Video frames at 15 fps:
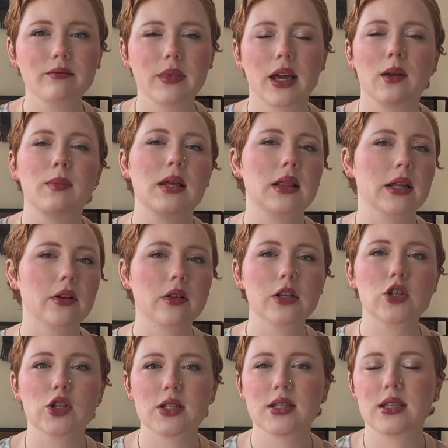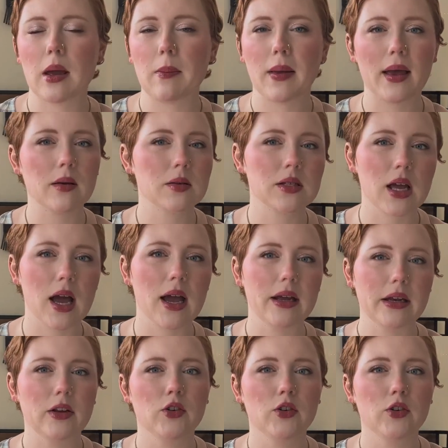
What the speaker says: It could be literally just stepping outside